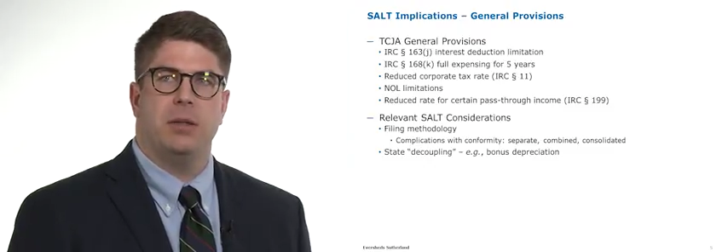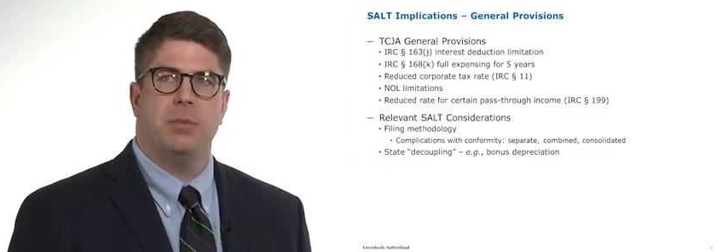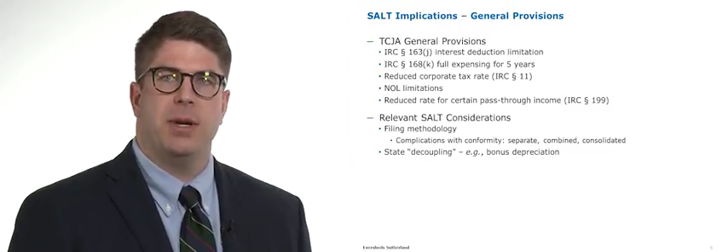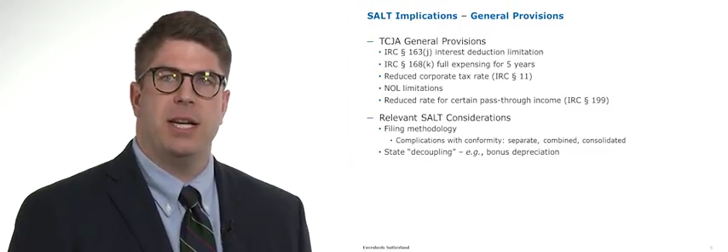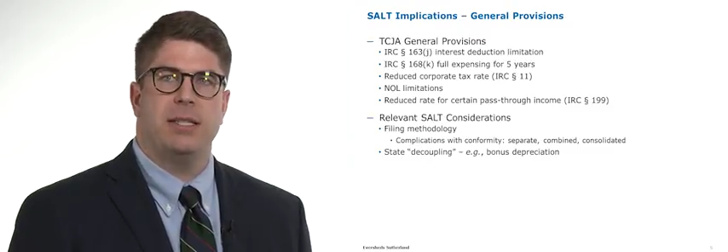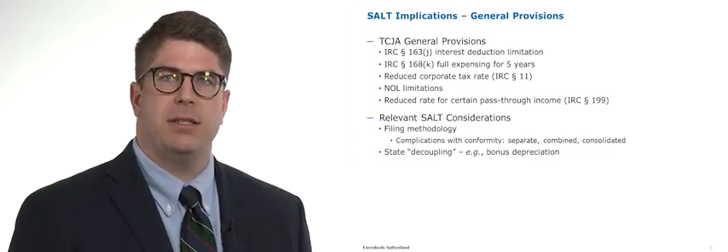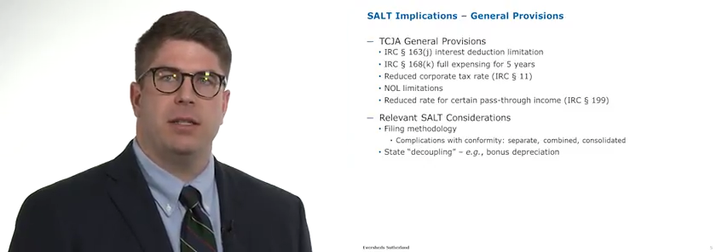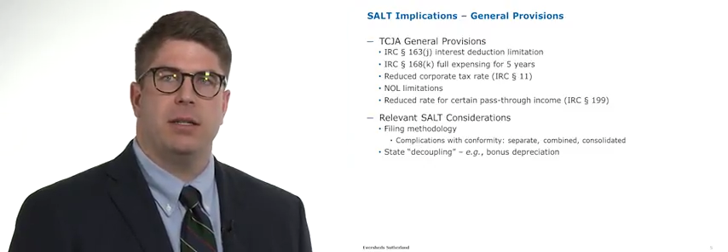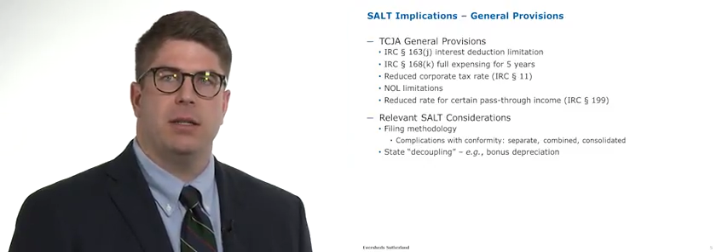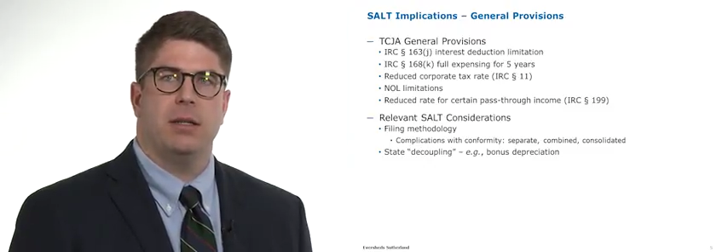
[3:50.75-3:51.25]

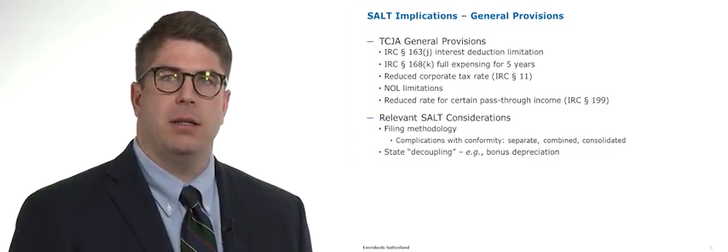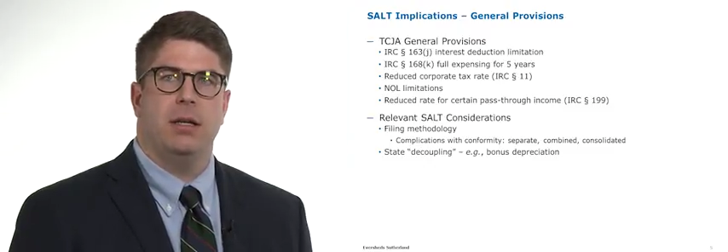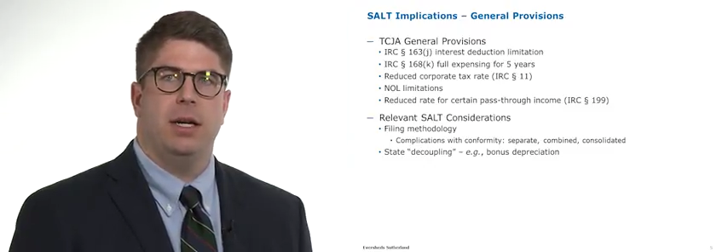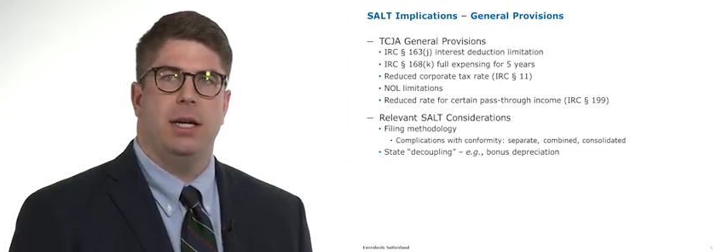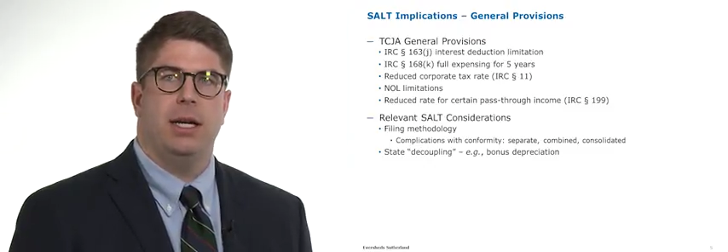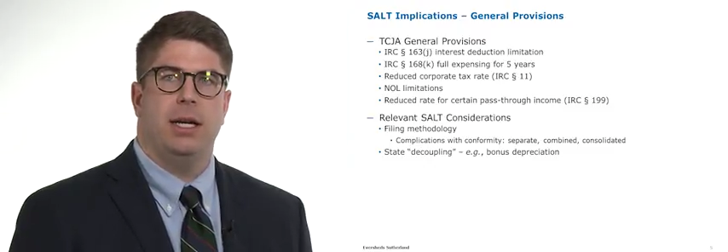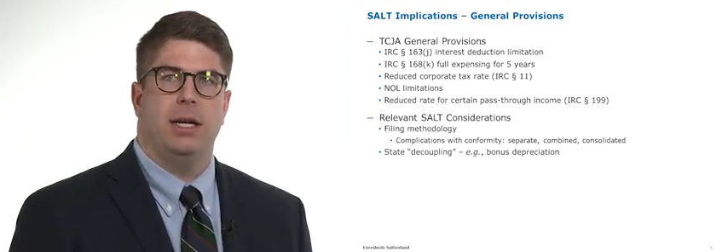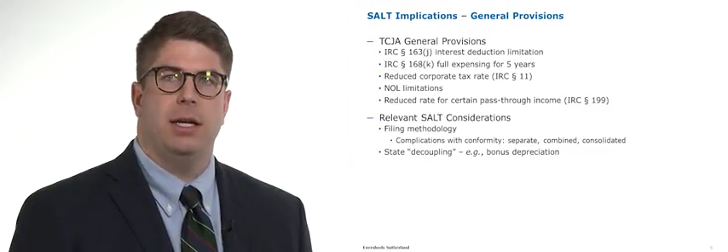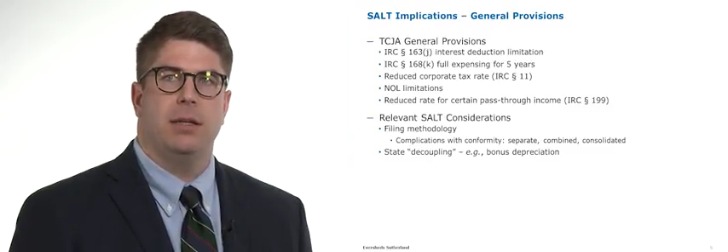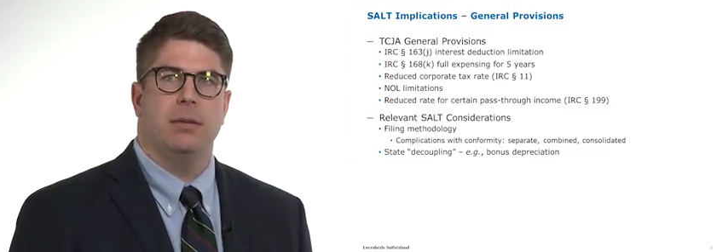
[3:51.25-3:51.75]
domestic
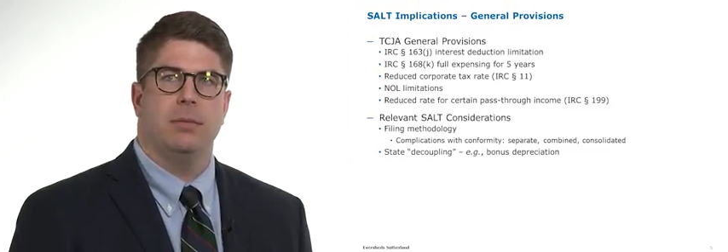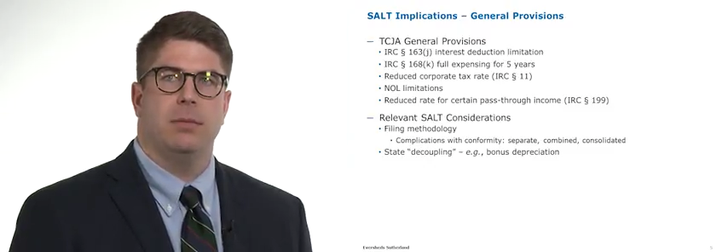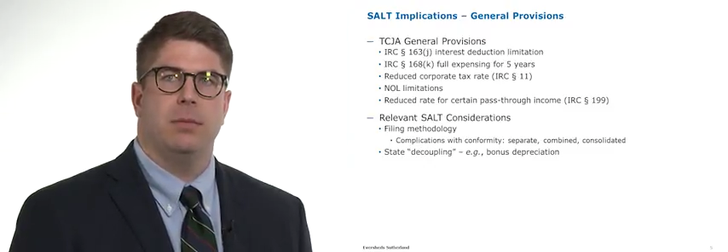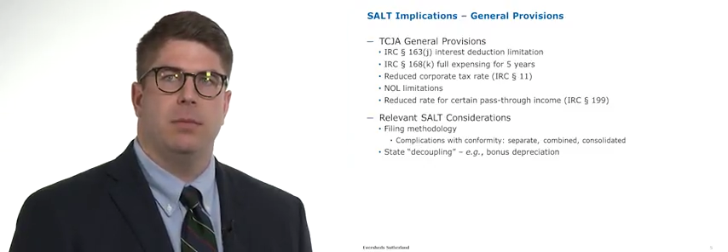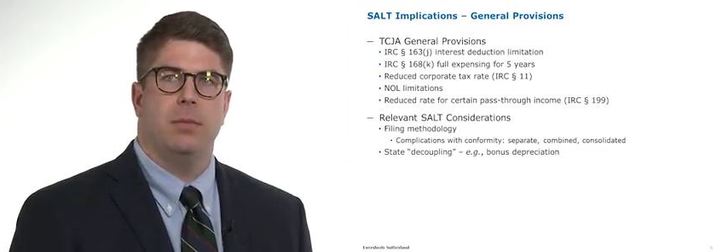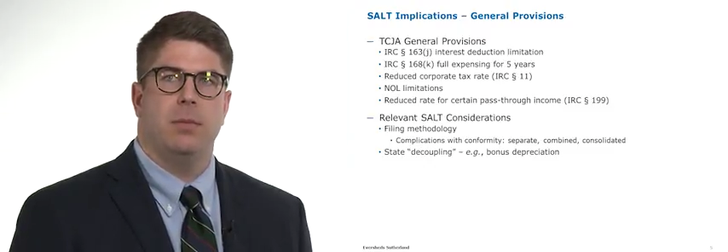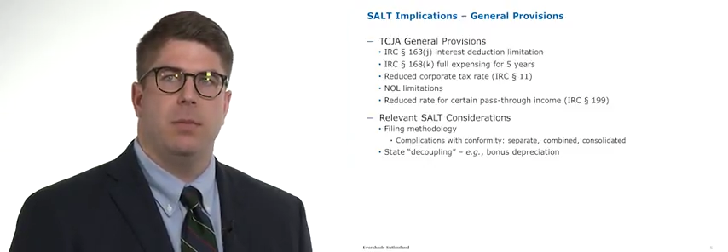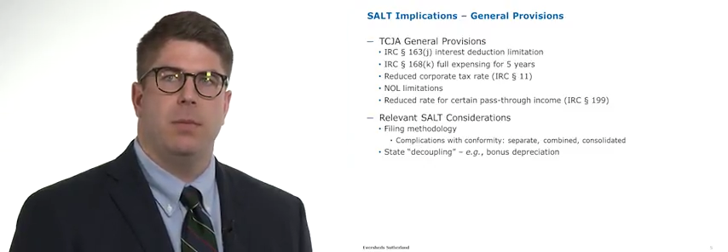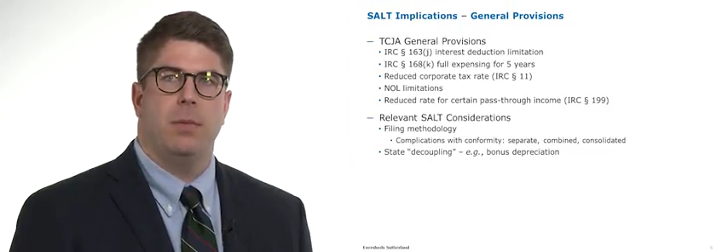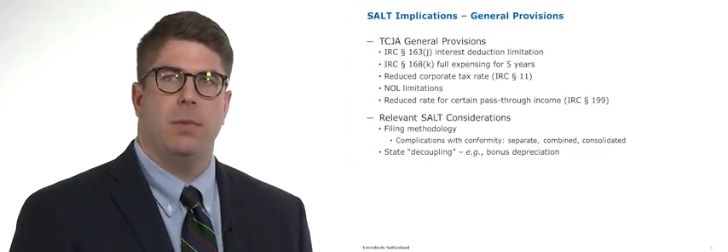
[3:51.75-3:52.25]

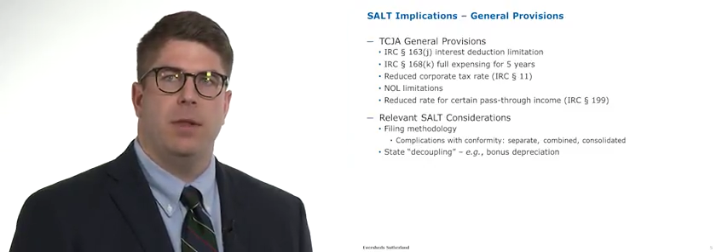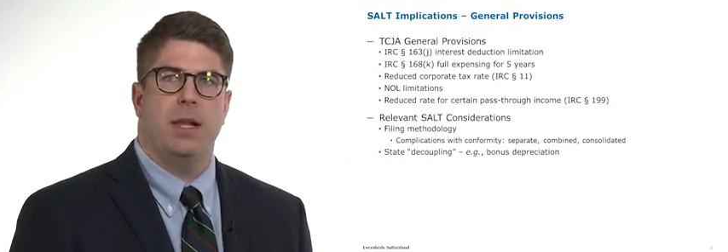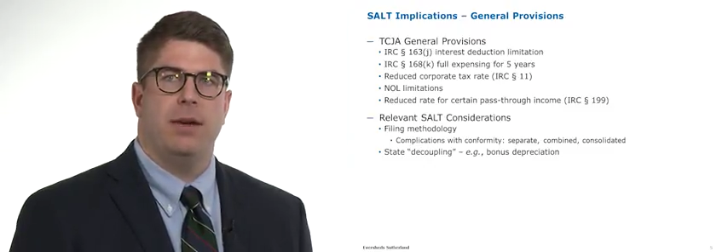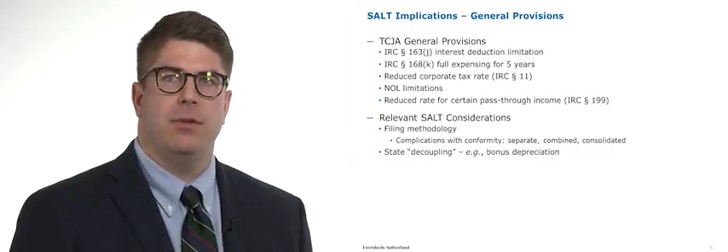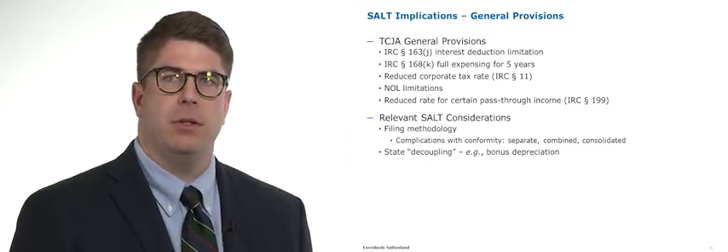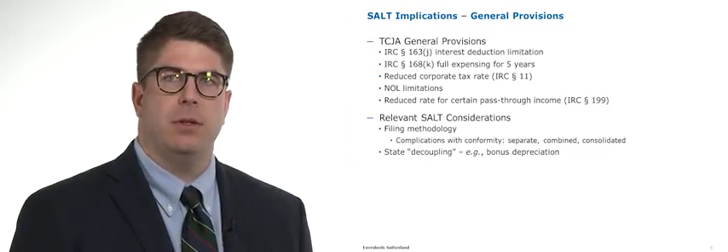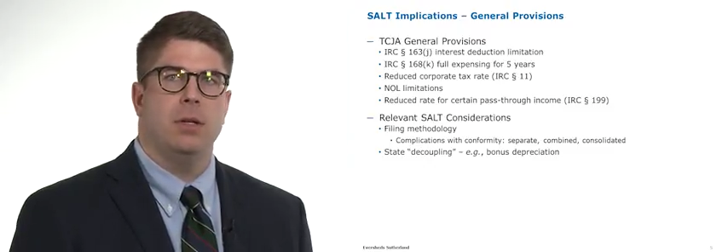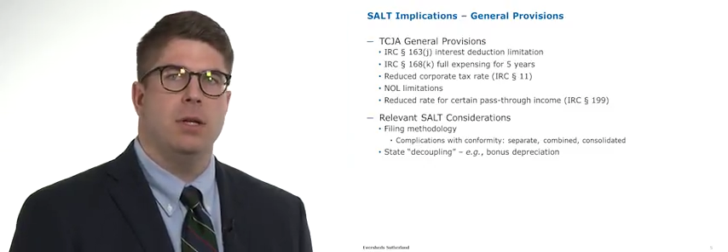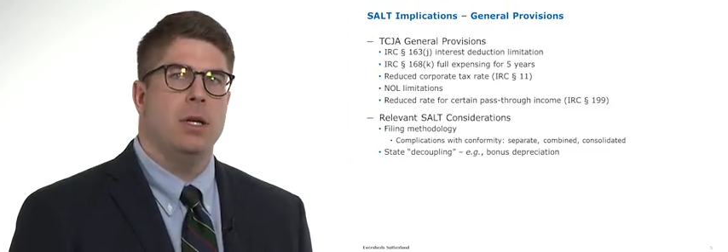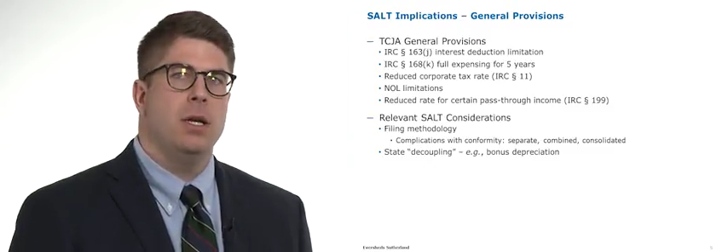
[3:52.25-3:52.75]

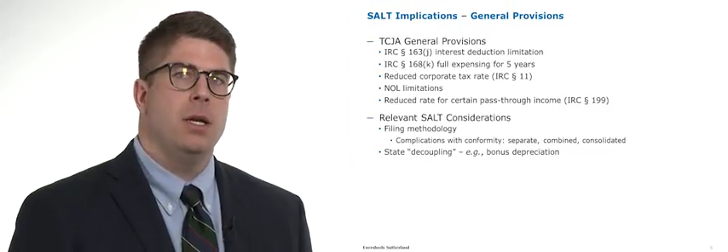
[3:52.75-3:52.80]
level.